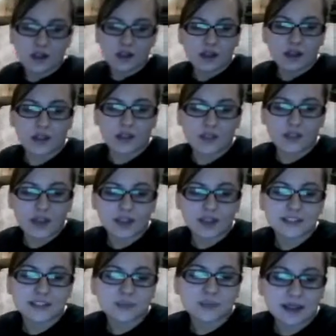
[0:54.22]
And then
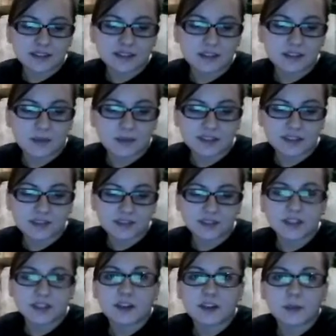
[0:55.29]
inspect the muscles and
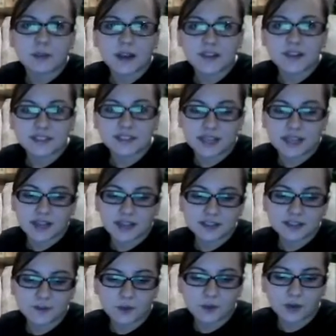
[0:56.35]
compare the sides
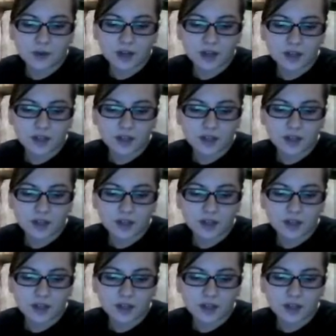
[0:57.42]
for